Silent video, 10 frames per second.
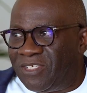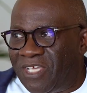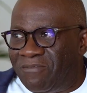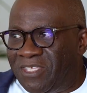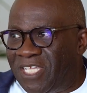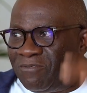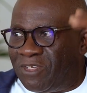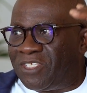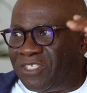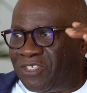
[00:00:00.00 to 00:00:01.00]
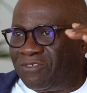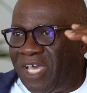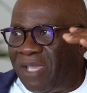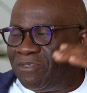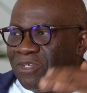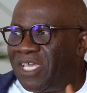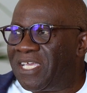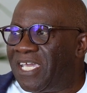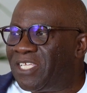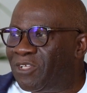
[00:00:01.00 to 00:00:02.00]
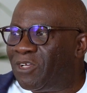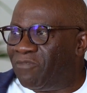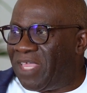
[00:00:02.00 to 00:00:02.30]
So everything I've just described, you can get all of